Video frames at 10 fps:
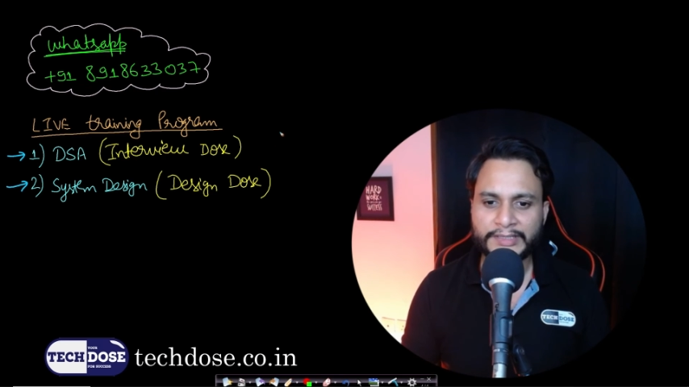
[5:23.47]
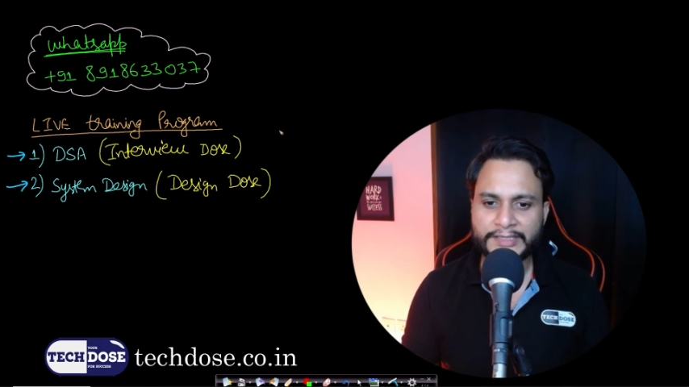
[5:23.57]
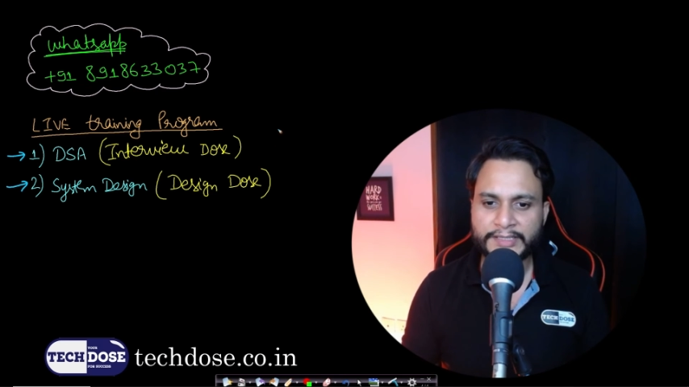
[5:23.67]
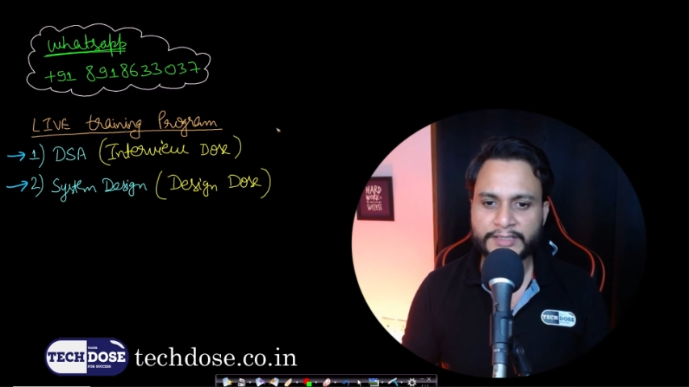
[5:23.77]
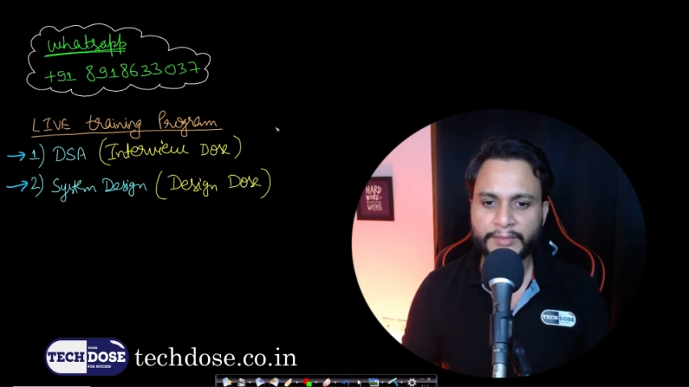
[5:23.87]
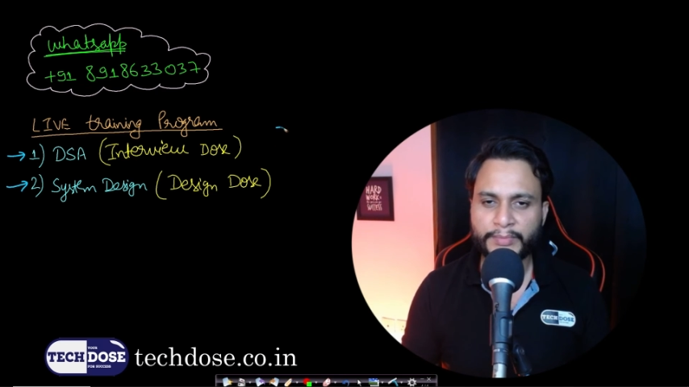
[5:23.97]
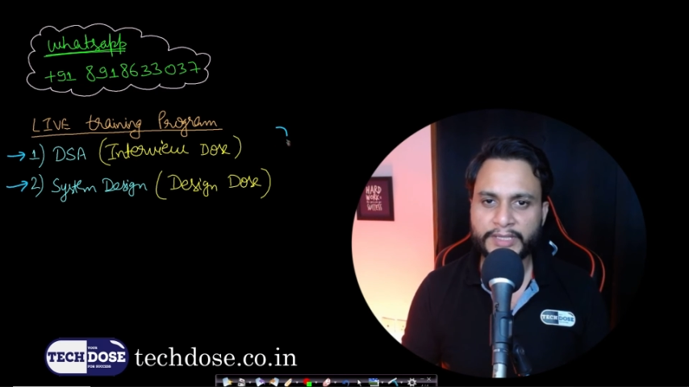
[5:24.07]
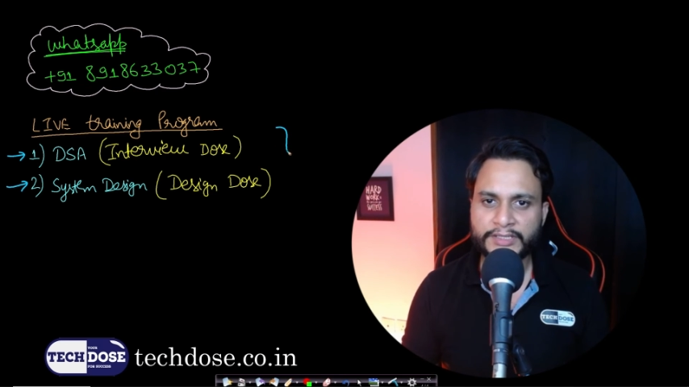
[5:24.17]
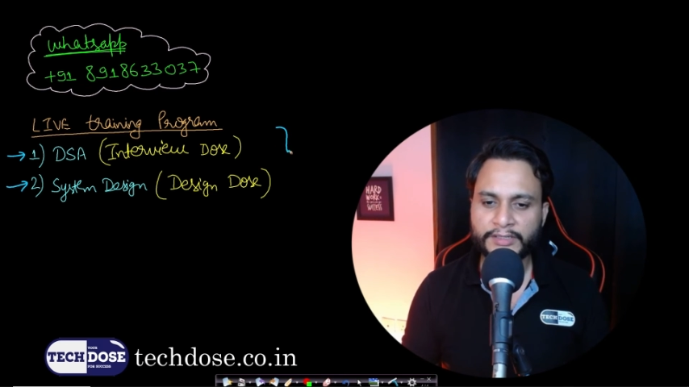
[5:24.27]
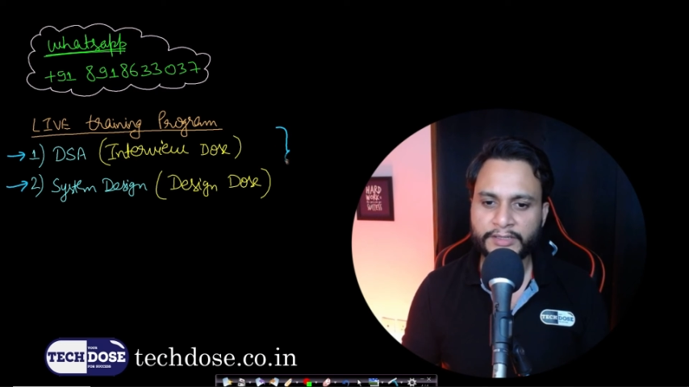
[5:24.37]
this is the
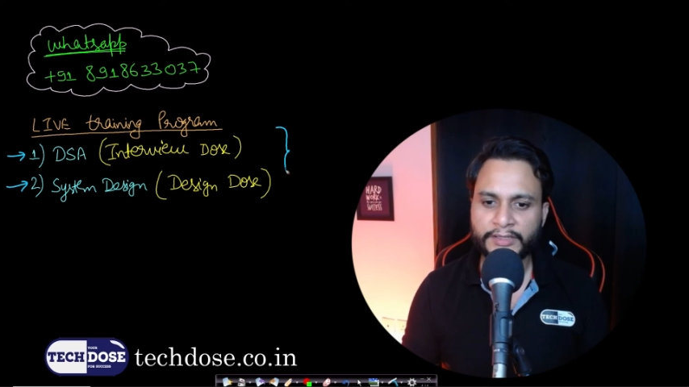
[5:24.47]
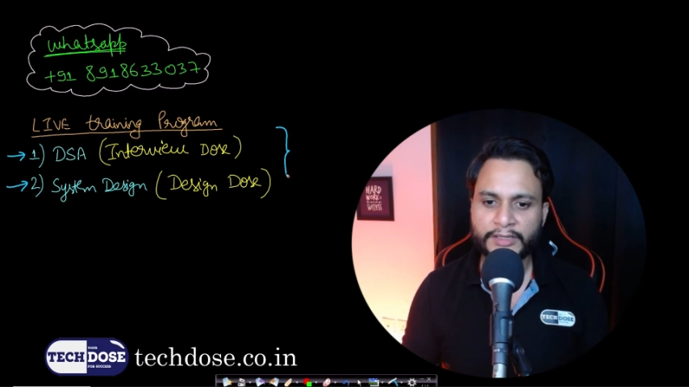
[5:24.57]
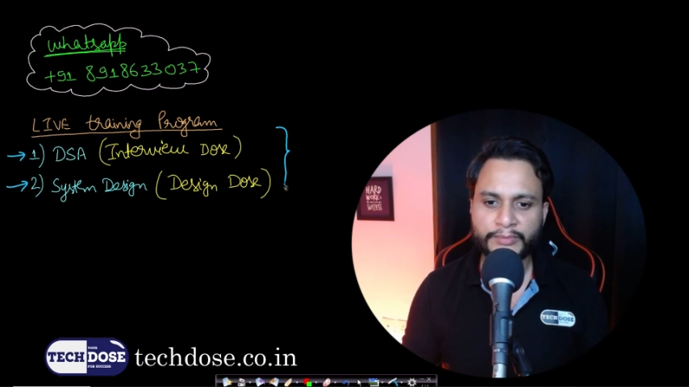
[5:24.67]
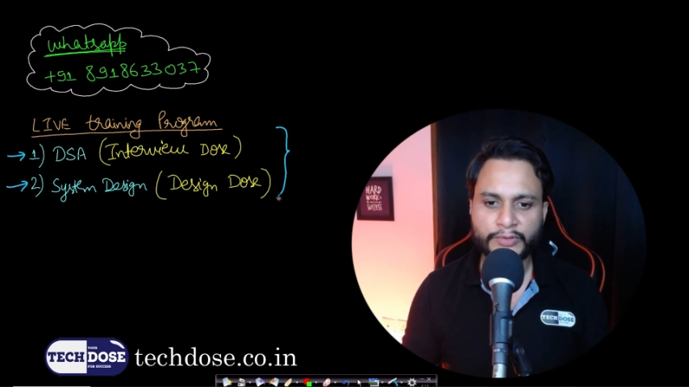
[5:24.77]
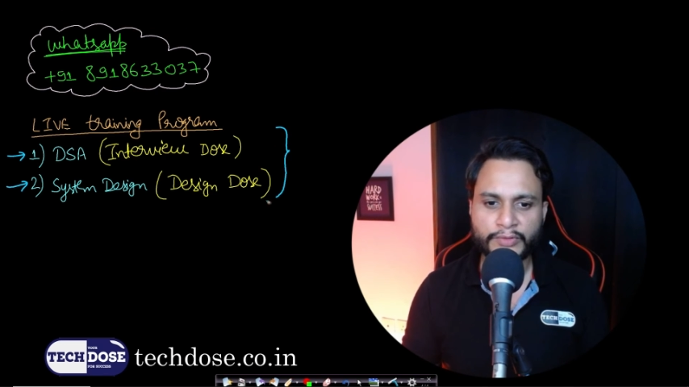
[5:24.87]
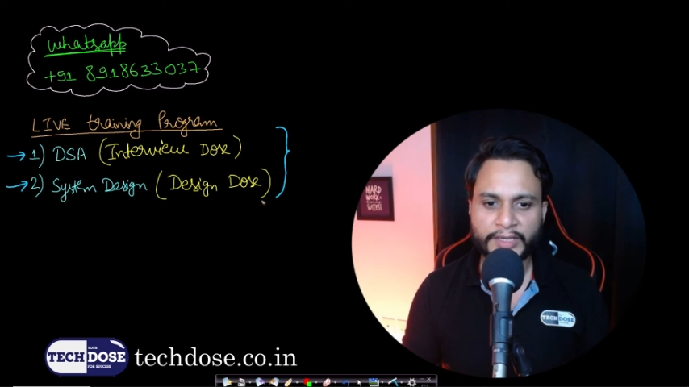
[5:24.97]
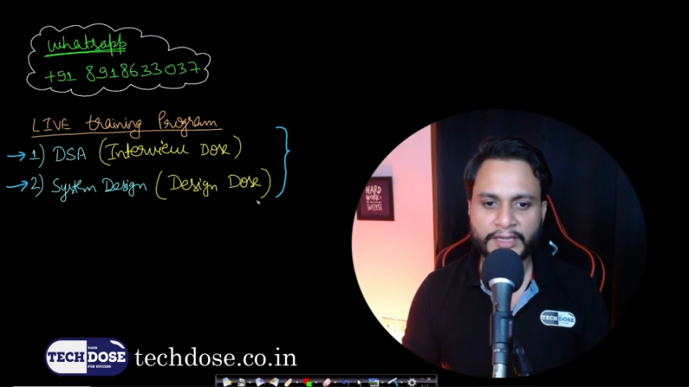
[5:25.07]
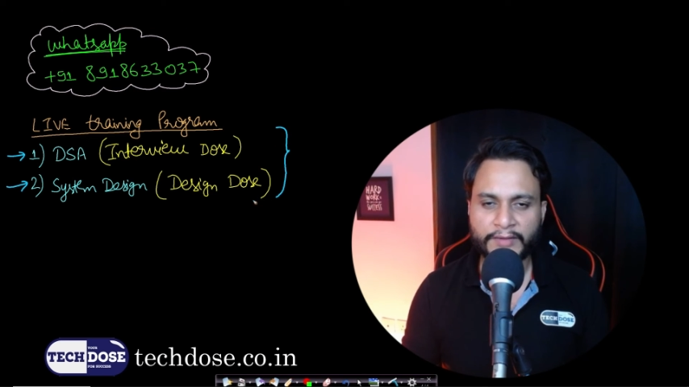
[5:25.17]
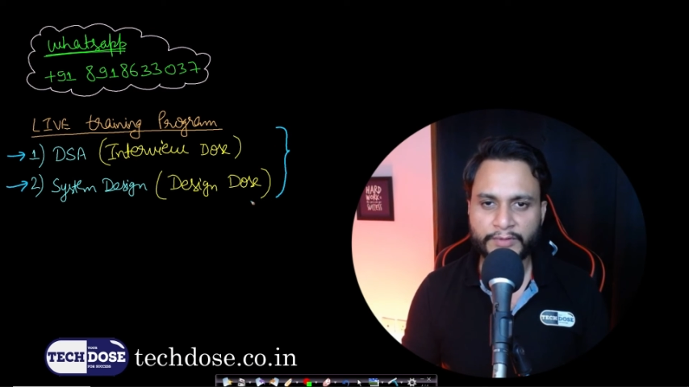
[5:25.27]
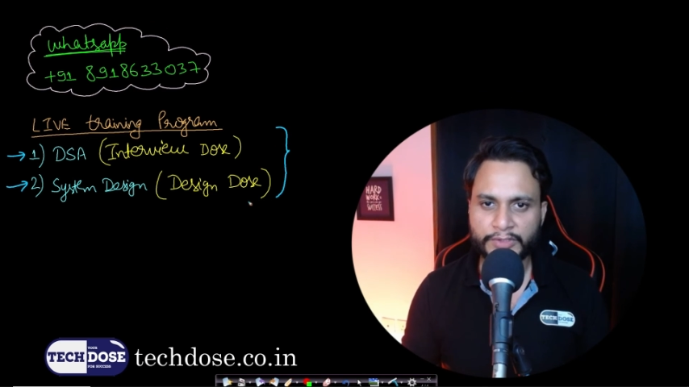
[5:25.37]
best curriculum you
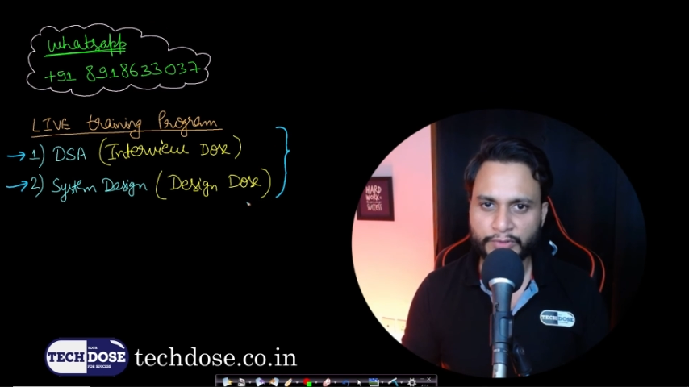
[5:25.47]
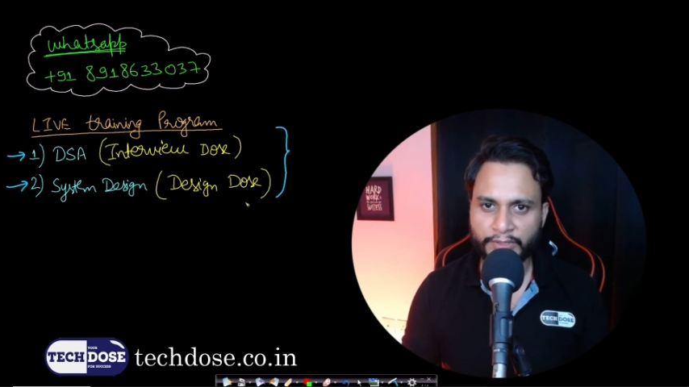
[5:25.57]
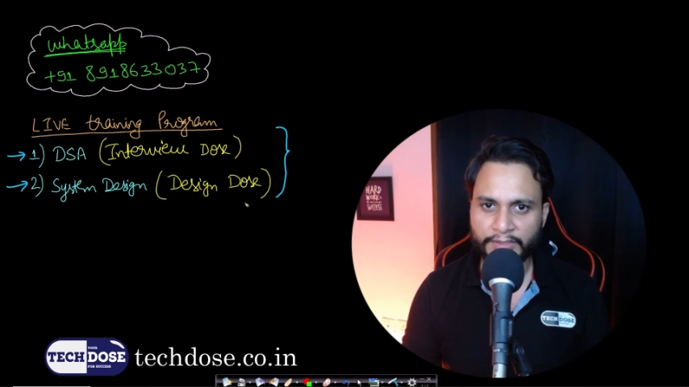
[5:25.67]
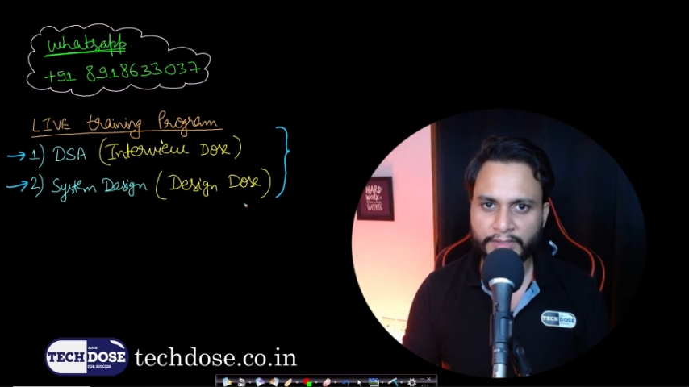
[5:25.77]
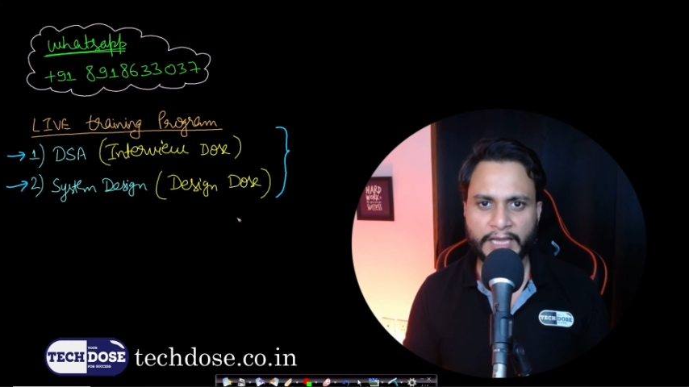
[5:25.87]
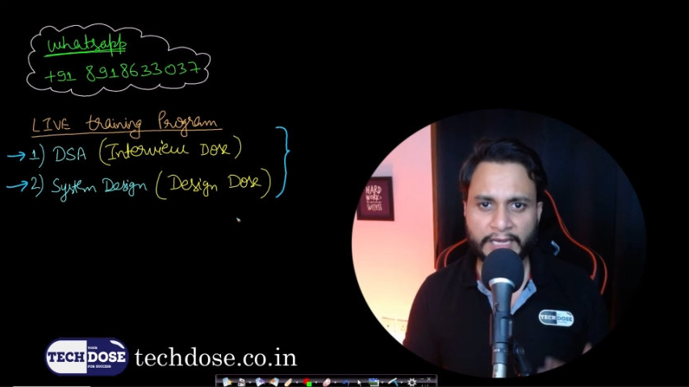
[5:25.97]
can ever join.